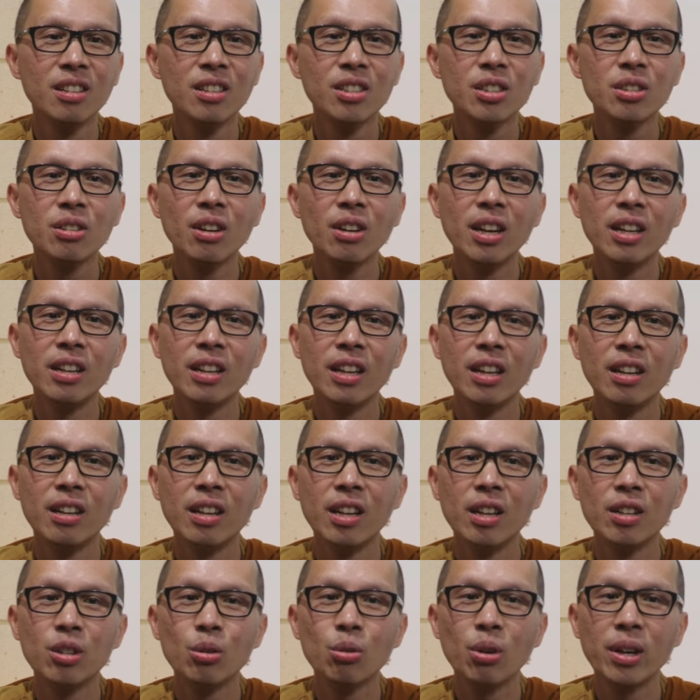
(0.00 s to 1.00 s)
So, and then
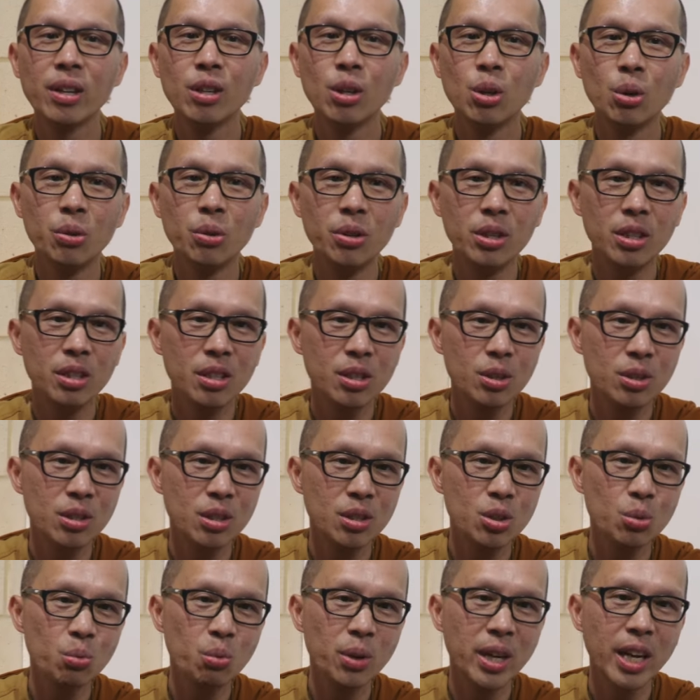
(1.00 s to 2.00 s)
they're trying to go
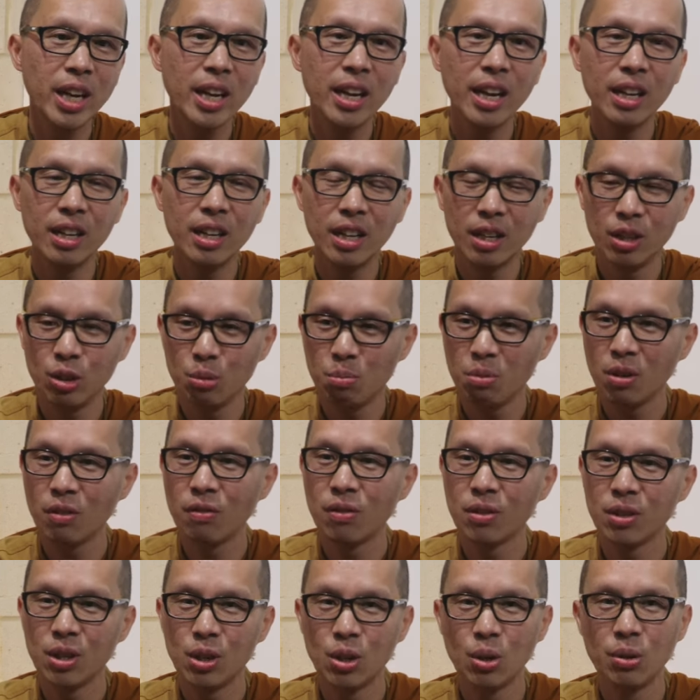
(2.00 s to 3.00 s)
this way, and then you
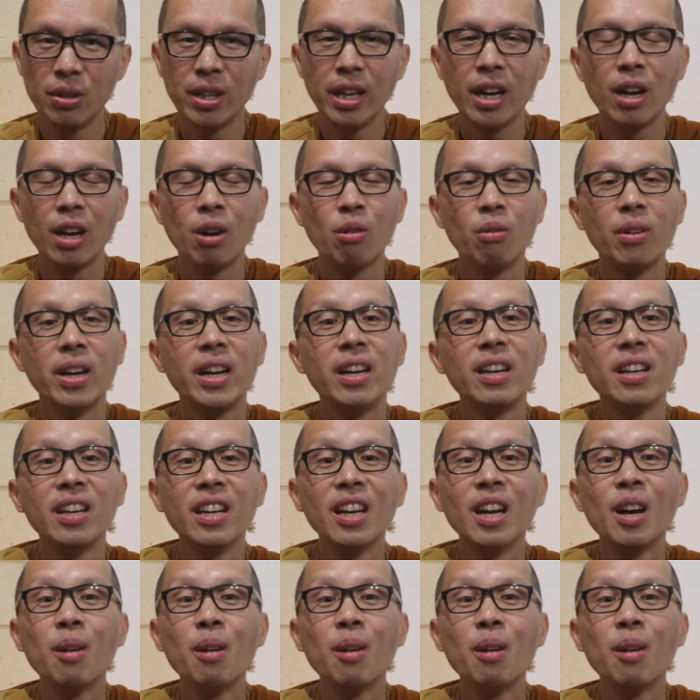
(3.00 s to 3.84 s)
prefer to go that way.